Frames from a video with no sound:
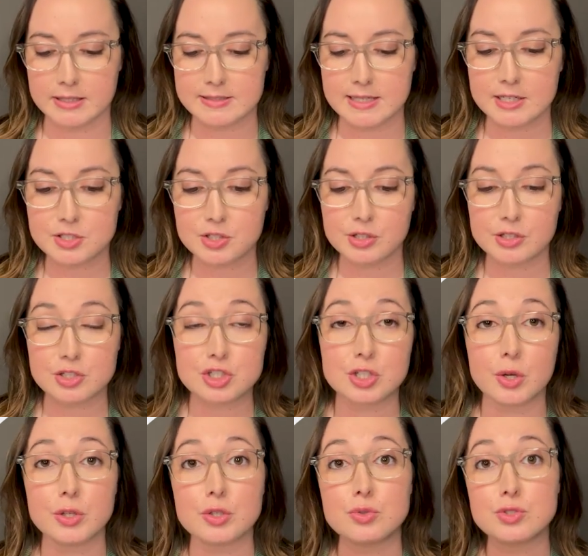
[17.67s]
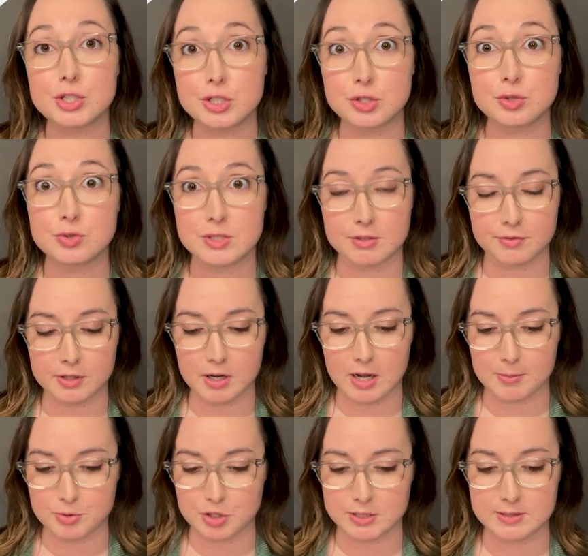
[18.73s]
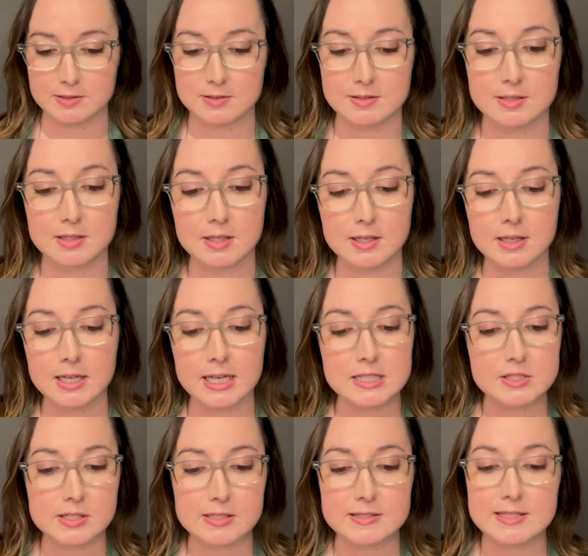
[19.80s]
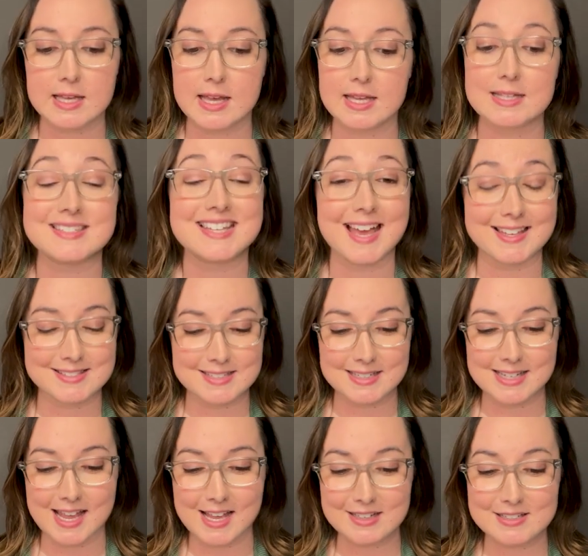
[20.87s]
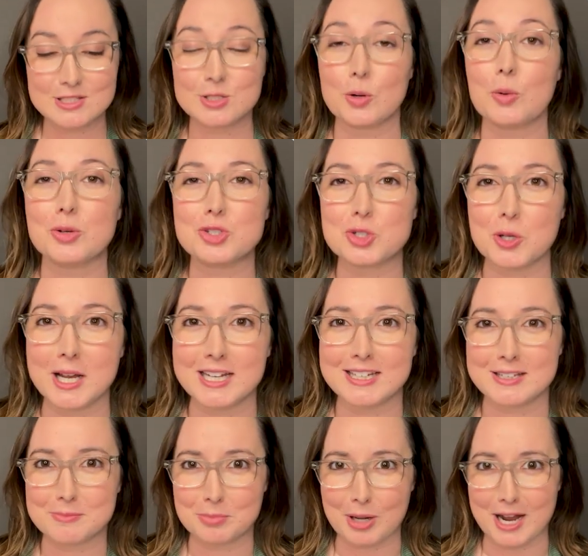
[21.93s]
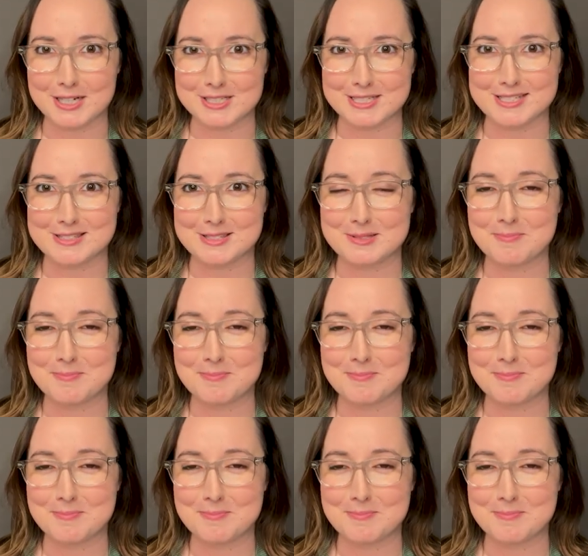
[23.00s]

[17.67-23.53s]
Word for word: it's actually going to show you two different options. It's going to say test and next or train and practice.